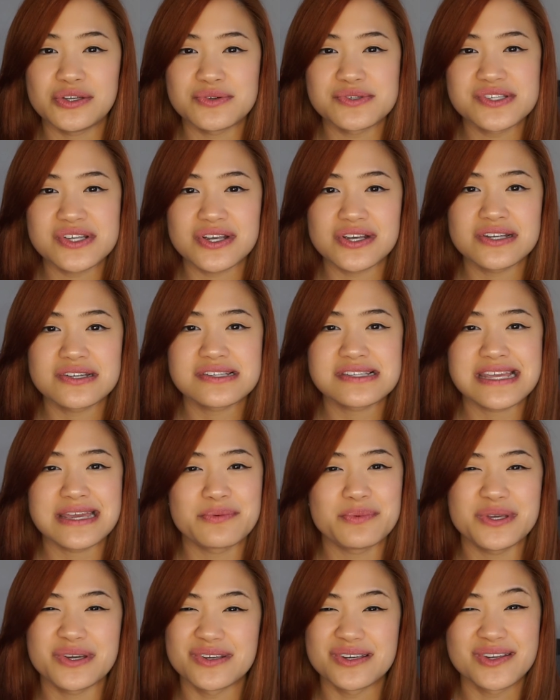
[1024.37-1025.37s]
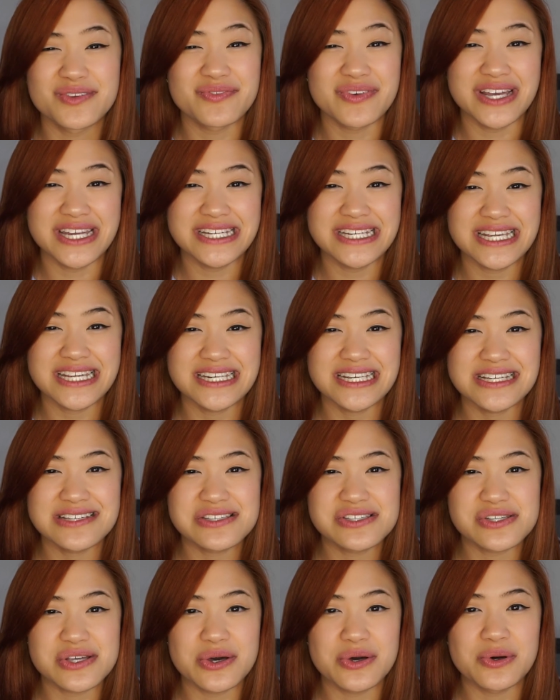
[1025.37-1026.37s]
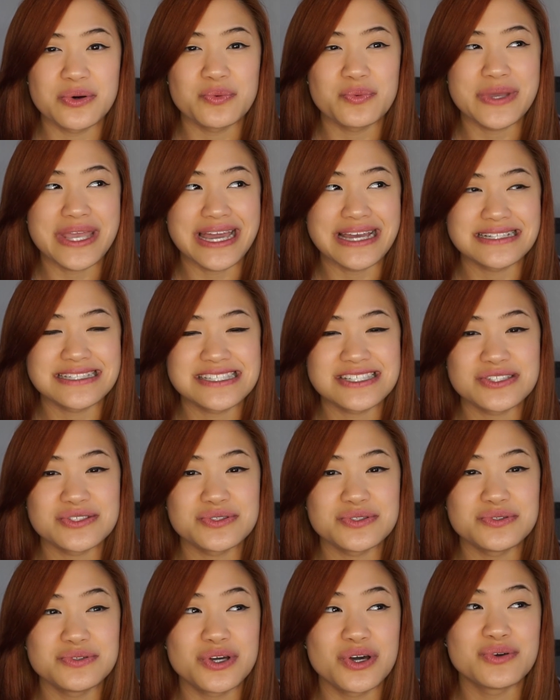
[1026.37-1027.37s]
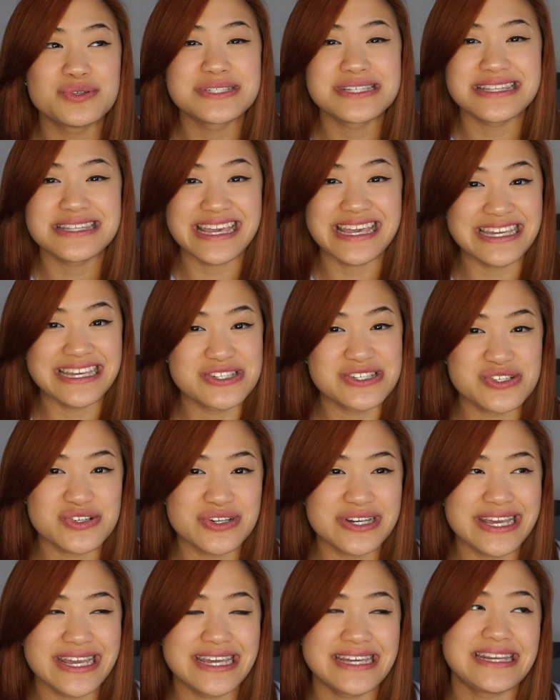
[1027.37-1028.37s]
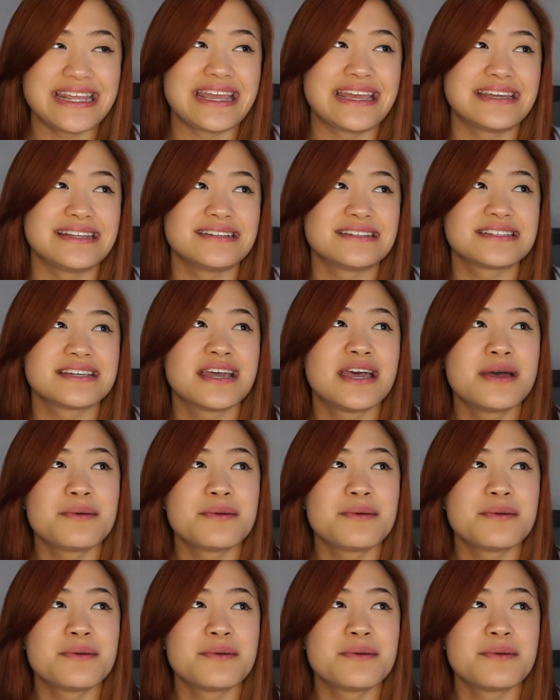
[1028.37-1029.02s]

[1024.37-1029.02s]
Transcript: users and we couldn't find any, so we had to go to the internet and